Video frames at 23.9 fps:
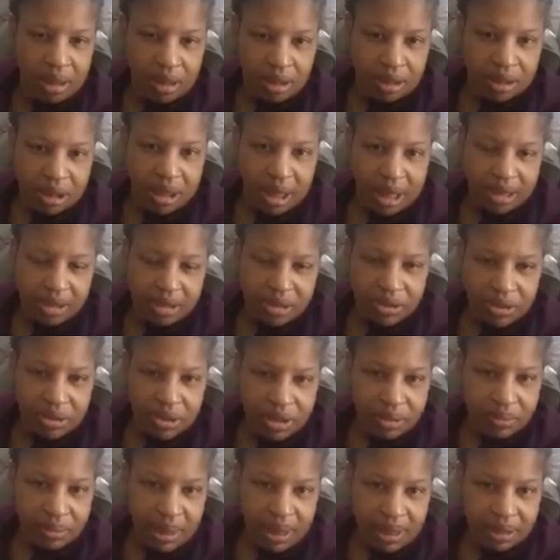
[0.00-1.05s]
She has
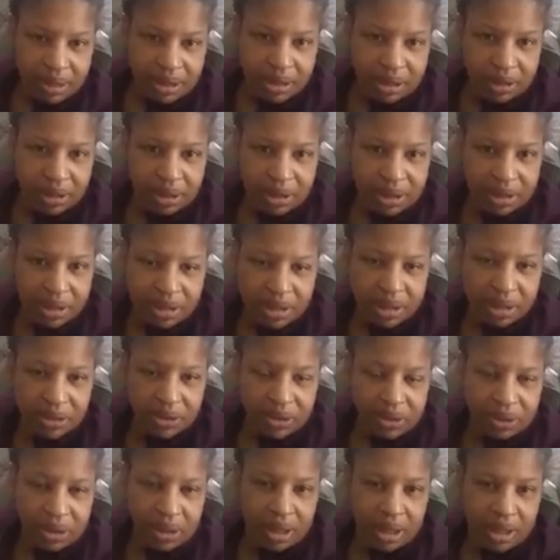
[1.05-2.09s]
three bacterias in
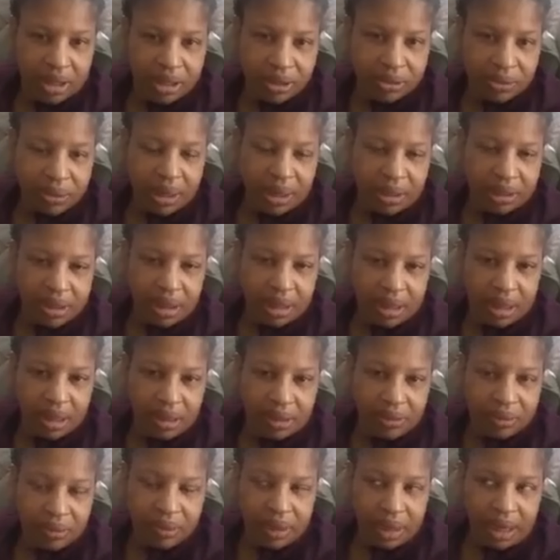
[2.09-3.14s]
her lungs right
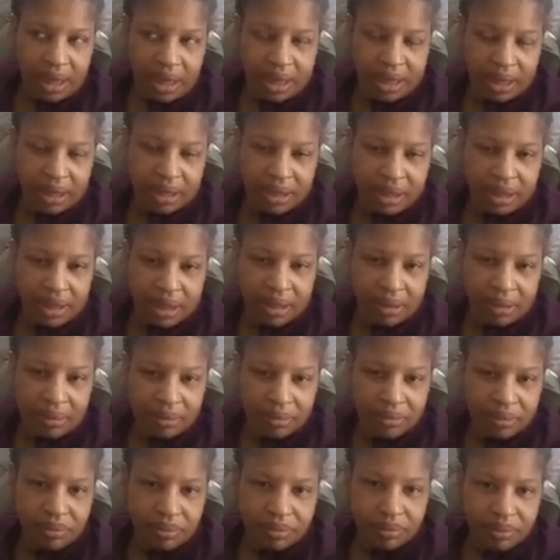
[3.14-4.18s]
now. And
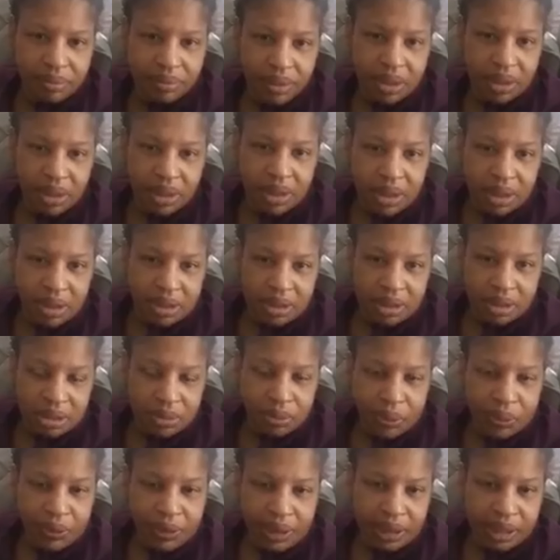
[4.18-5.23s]
um, this
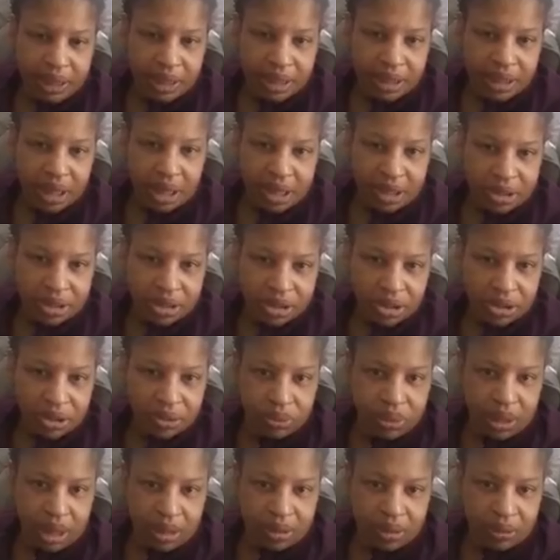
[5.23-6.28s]
morning I texted you
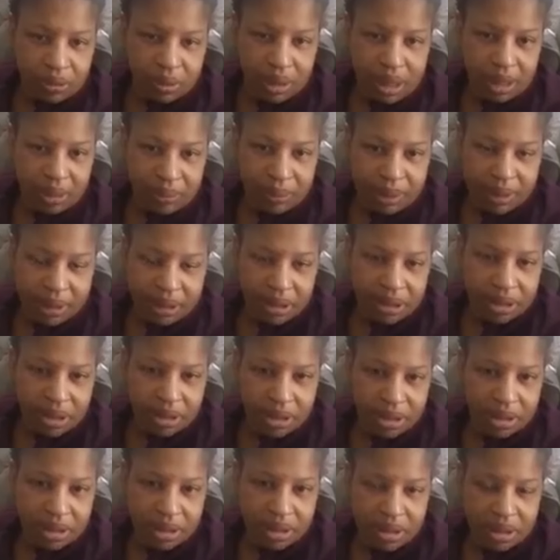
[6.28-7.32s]
right away
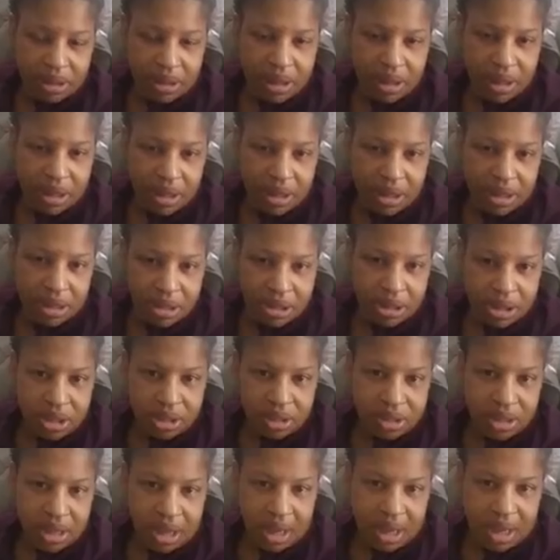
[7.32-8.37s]
because she
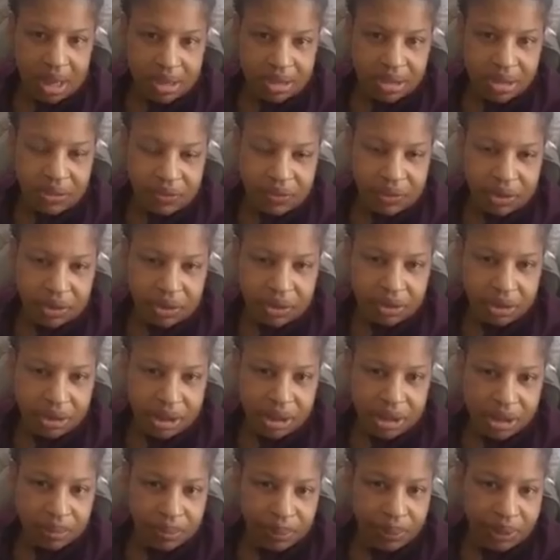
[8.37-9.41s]
had
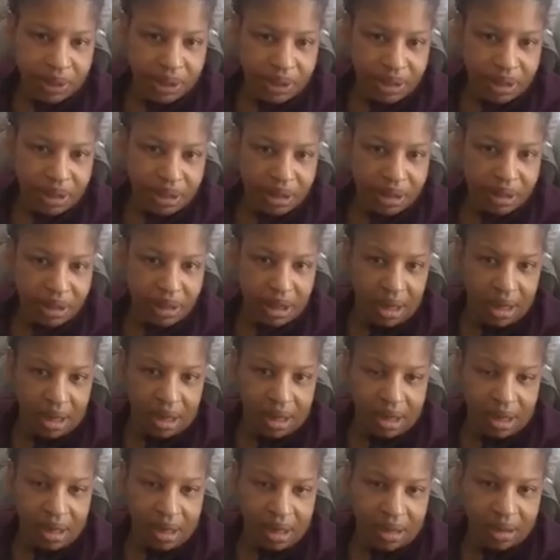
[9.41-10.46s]
difficulties breathing,
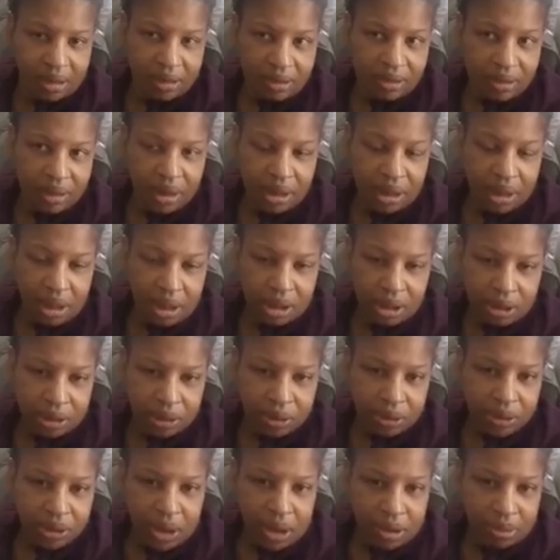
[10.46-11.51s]
and you
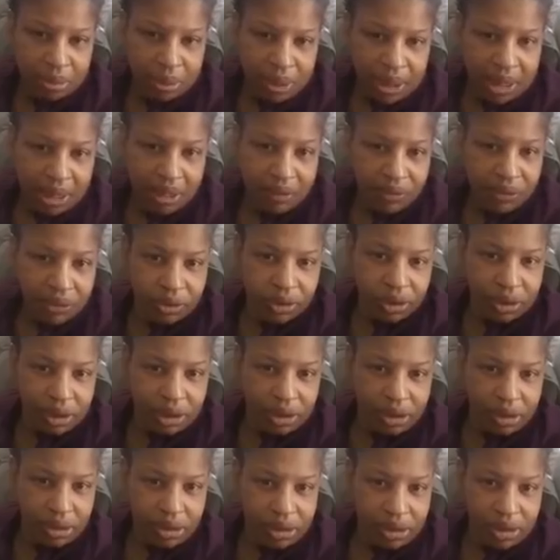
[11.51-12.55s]
y'all prayed for
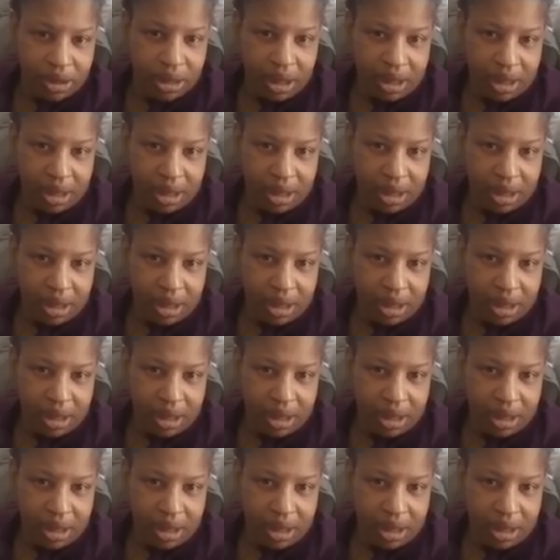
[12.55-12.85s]
her,